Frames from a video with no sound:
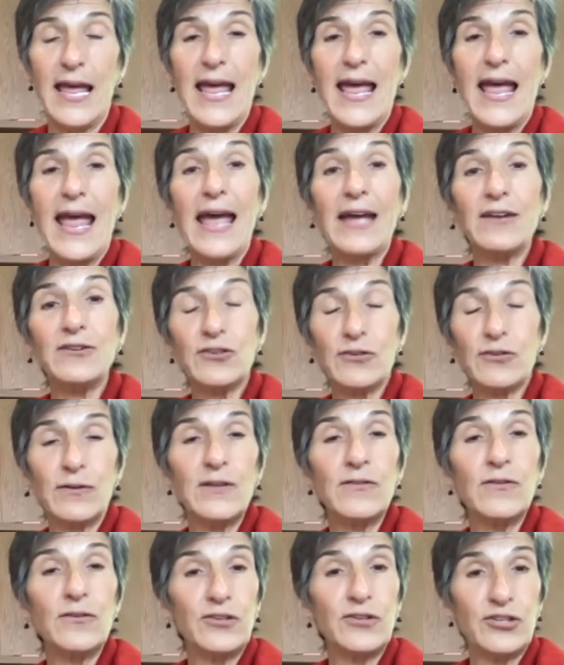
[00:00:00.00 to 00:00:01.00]
And during
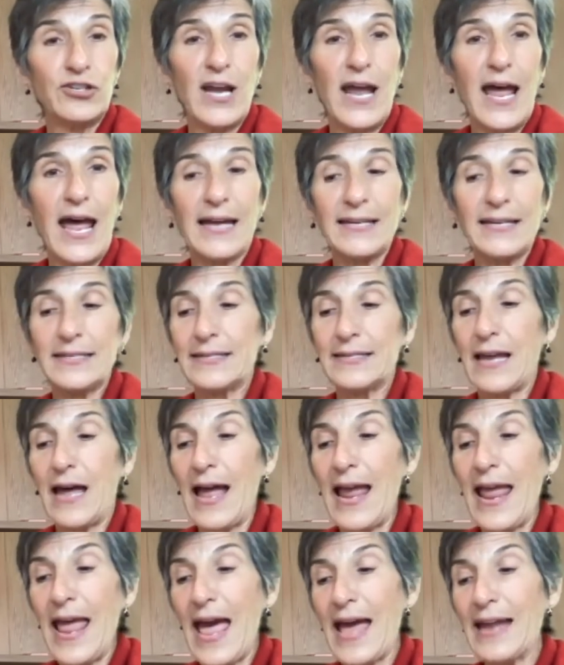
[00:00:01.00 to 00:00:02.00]
those chats, I
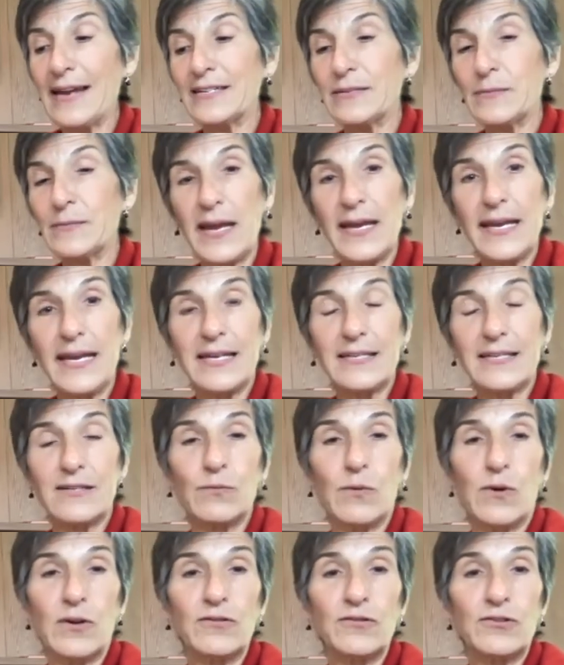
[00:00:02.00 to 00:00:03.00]
had as my guests
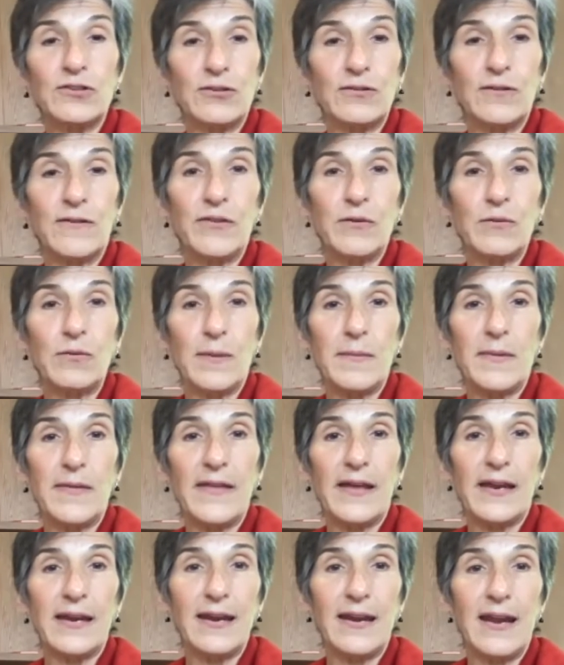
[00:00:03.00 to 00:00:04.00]
one or two of the women
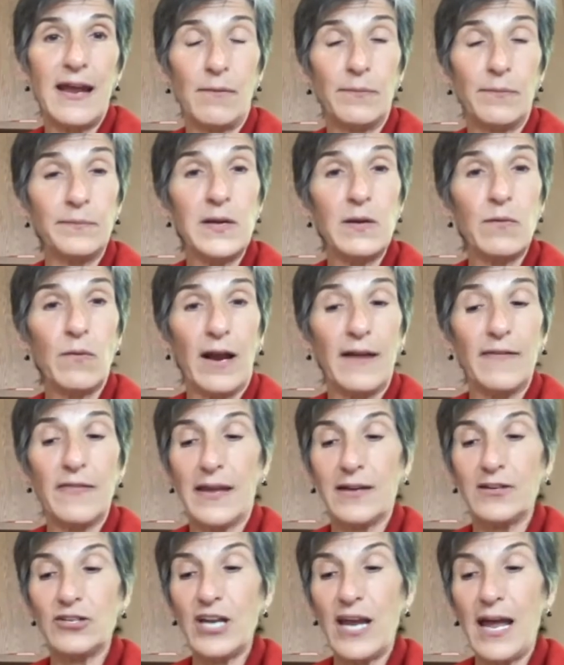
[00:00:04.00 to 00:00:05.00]
that had helped me write
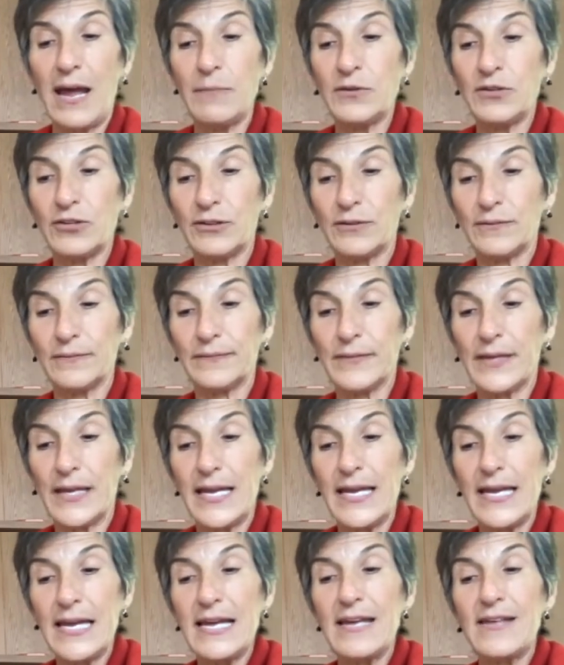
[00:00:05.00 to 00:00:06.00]
that chapter.
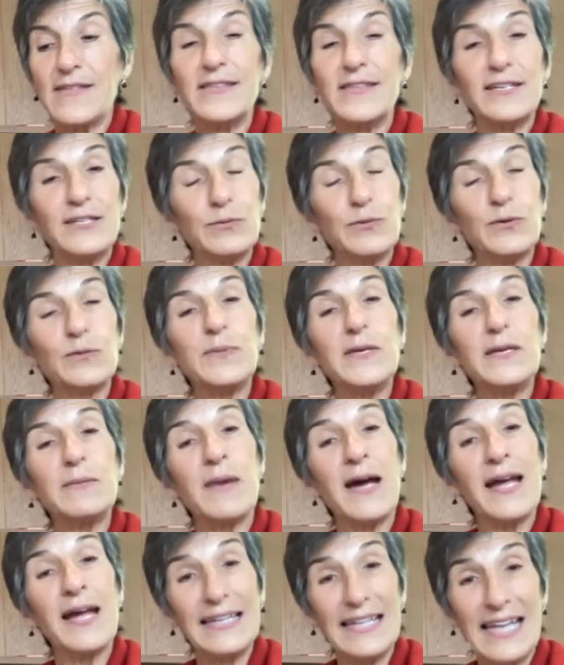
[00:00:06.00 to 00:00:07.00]
This will be
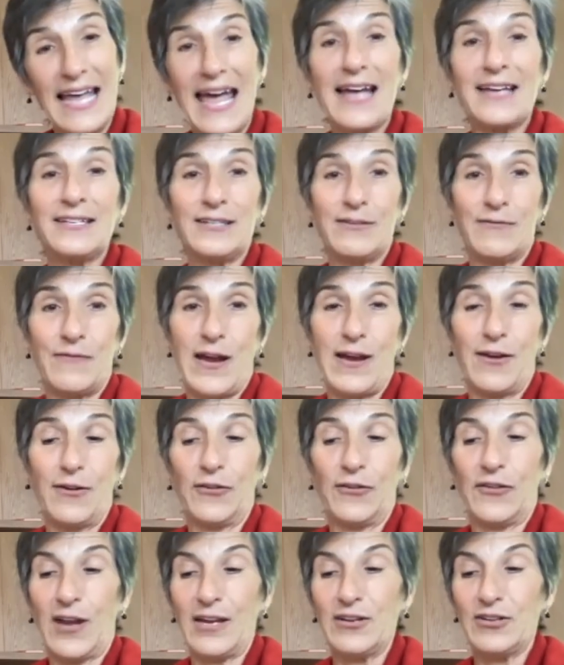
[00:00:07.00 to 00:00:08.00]
my last
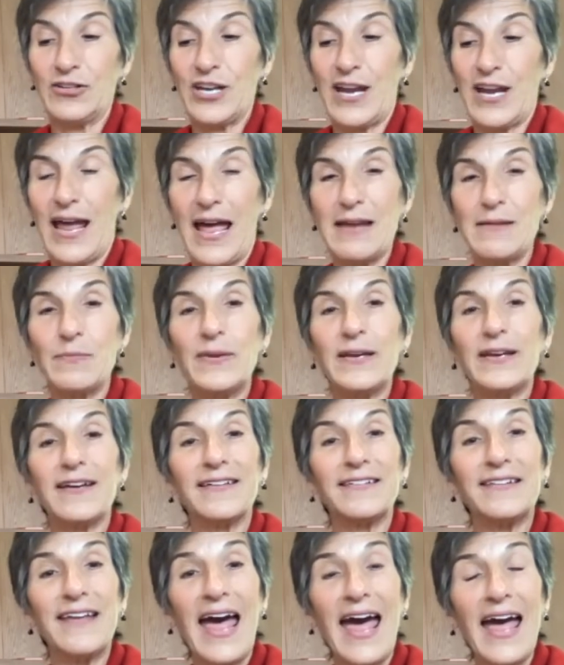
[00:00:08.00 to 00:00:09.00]
Fireside Chat
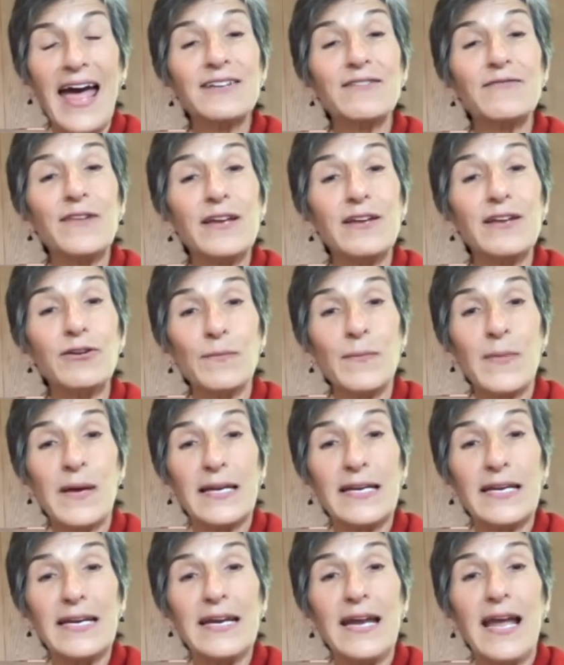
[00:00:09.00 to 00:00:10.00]
because Activate Your
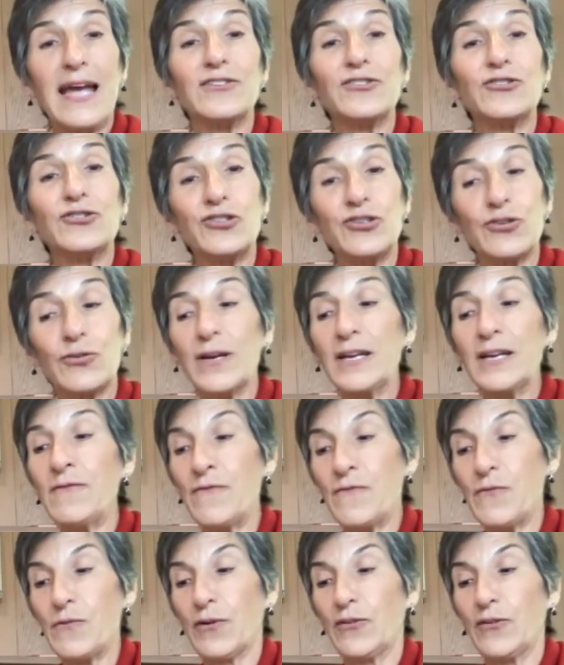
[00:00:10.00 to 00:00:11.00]
Money has joined
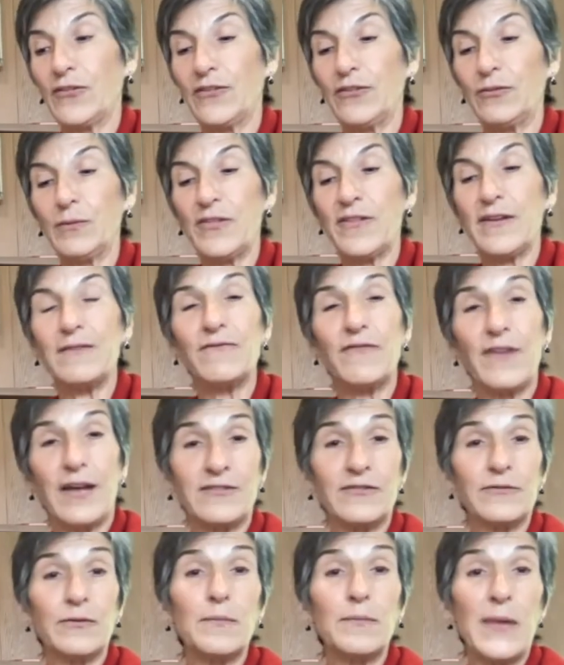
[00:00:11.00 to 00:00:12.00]
forces with
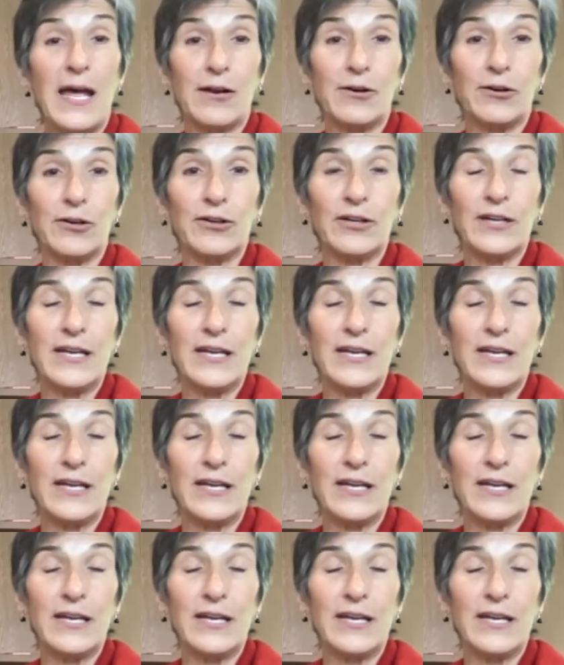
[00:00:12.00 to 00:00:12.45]
Invest for Better.